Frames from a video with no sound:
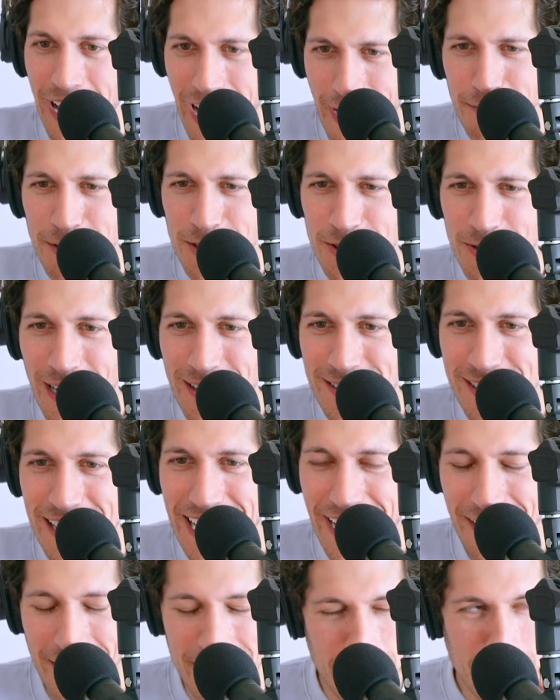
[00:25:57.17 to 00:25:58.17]
I'm going to throw out something
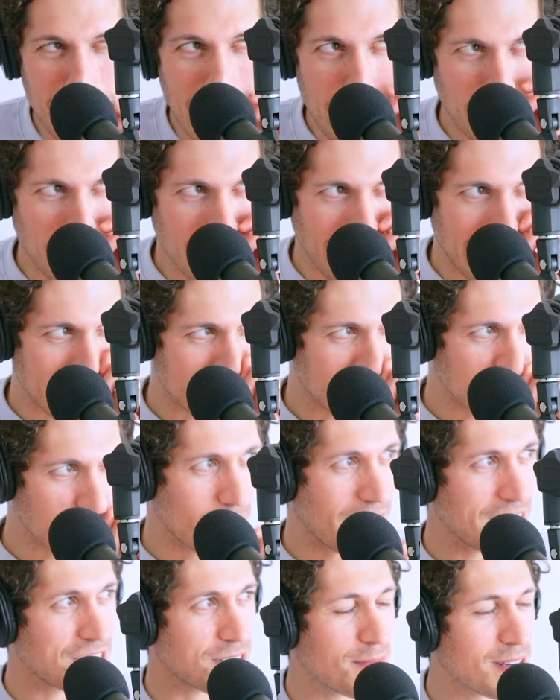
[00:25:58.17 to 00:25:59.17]
that may be related to this
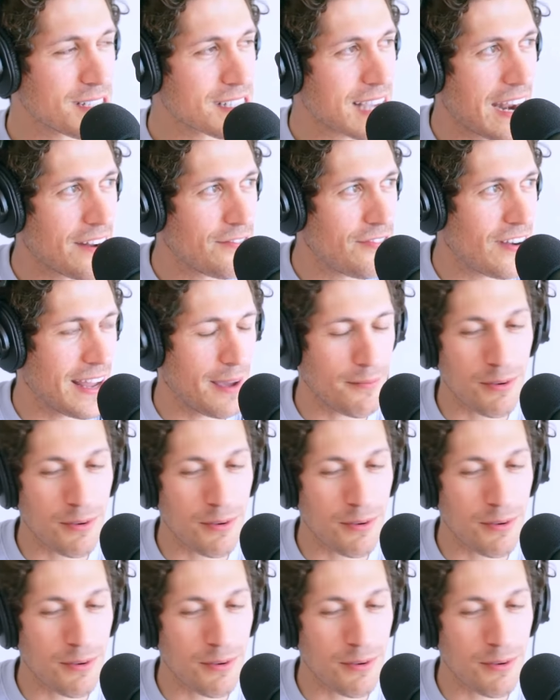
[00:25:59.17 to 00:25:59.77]
question, but it's kind of funny.